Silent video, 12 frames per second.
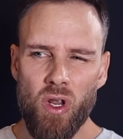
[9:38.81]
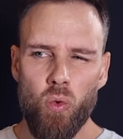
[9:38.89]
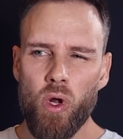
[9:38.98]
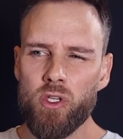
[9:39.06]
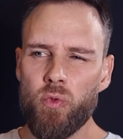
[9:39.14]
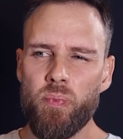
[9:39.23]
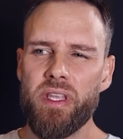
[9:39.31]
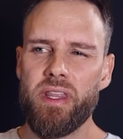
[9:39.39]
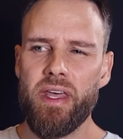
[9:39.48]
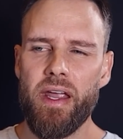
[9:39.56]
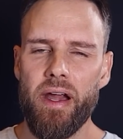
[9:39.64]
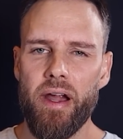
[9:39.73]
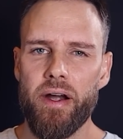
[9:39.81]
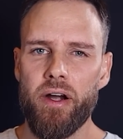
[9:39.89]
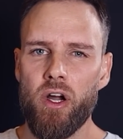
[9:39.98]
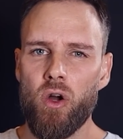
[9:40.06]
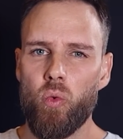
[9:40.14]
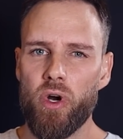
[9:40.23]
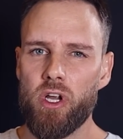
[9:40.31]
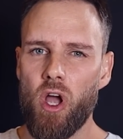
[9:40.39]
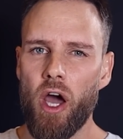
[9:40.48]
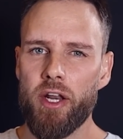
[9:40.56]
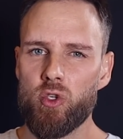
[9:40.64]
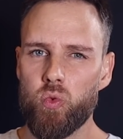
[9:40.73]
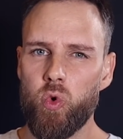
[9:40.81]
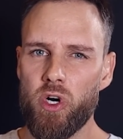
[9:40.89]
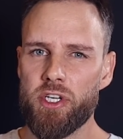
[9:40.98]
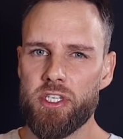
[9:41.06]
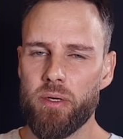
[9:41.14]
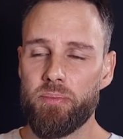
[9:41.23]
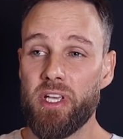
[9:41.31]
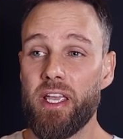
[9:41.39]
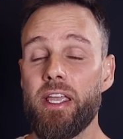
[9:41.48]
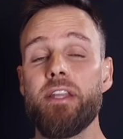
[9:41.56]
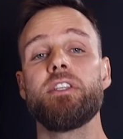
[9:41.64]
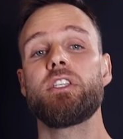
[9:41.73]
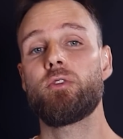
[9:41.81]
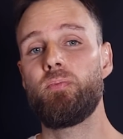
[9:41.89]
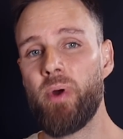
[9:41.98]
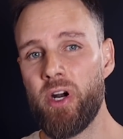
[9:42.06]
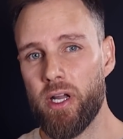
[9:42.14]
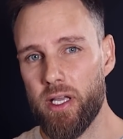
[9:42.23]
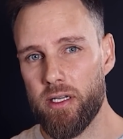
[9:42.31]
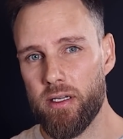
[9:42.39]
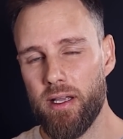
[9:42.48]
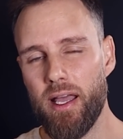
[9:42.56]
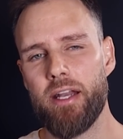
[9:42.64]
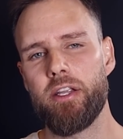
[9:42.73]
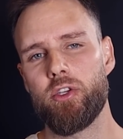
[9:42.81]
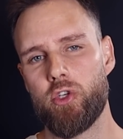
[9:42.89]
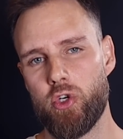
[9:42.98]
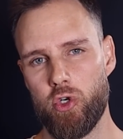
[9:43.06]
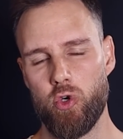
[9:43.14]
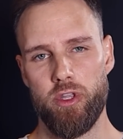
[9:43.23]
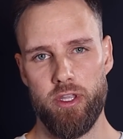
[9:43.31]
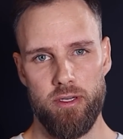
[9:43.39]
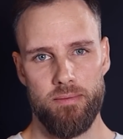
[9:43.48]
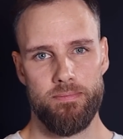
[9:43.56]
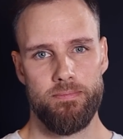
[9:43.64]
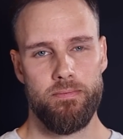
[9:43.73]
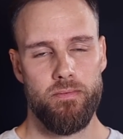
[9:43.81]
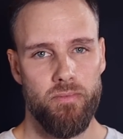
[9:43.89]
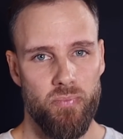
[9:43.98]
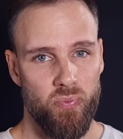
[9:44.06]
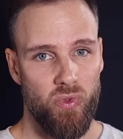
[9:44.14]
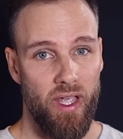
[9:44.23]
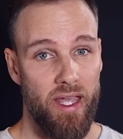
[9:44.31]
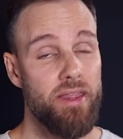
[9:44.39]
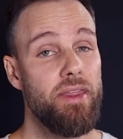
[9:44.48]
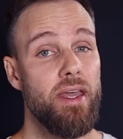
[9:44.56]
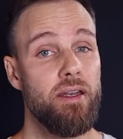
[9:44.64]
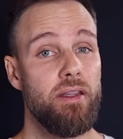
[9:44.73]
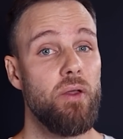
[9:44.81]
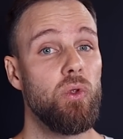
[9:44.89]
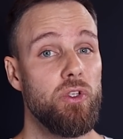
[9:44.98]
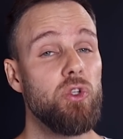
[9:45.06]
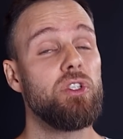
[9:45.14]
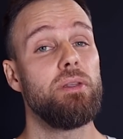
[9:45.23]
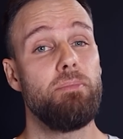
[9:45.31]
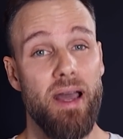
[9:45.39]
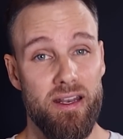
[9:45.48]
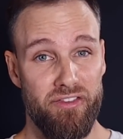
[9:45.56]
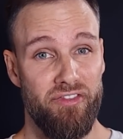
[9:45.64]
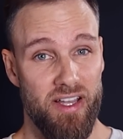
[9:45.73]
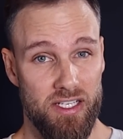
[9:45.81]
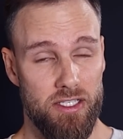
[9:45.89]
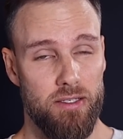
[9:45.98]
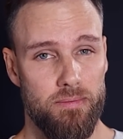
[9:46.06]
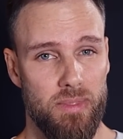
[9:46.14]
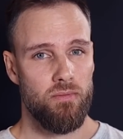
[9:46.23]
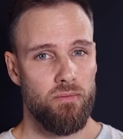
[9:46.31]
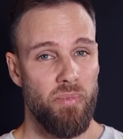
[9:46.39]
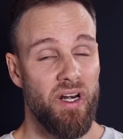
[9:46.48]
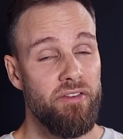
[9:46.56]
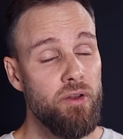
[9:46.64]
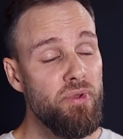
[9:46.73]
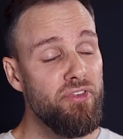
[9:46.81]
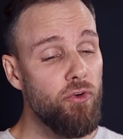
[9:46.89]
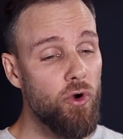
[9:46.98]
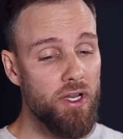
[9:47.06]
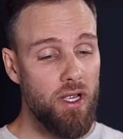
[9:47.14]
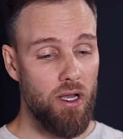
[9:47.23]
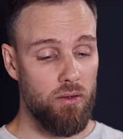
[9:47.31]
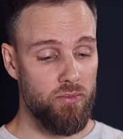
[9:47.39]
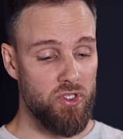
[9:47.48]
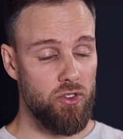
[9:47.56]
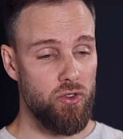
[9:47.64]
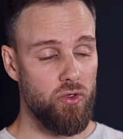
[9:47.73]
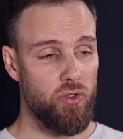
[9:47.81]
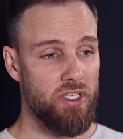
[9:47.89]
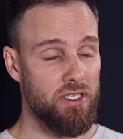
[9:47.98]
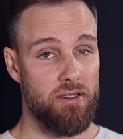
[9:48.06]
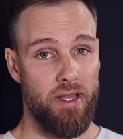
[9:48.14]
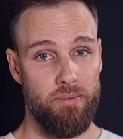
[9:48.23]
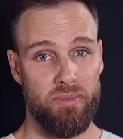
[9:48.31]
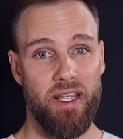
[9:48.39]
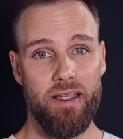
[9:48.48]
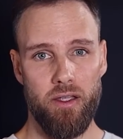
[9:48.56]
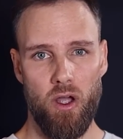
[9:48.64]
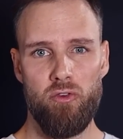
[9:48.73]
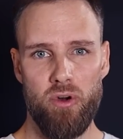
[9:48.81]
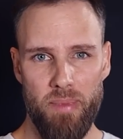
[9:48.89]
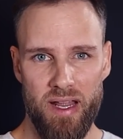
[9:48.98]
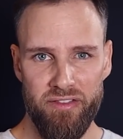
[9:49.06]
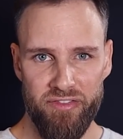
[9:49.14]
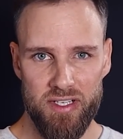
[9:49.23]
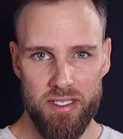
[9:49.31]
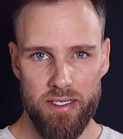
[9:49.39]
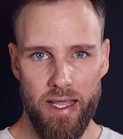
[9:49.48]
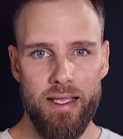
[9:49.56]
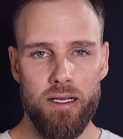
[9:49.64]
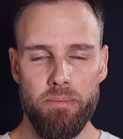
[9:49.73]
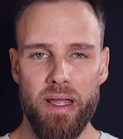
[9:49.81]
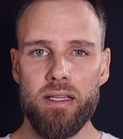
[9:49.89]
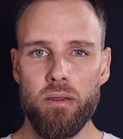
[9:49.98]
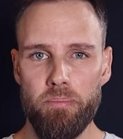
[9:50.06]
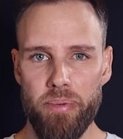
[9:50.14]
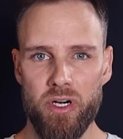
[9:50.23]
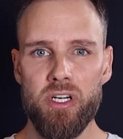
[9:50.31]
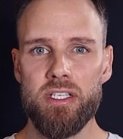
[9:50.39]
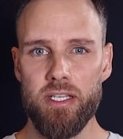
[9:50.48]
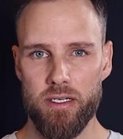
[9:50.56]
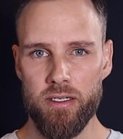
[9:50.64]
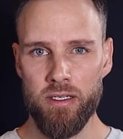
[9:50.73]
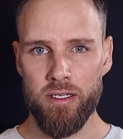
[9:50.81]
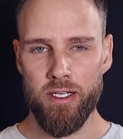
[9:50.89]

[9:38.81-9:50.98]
not want to be there where God is worshipped in spirit and in truth. And then they will usually manifest. But even before it comes to just them taking over manifesting, they can make the person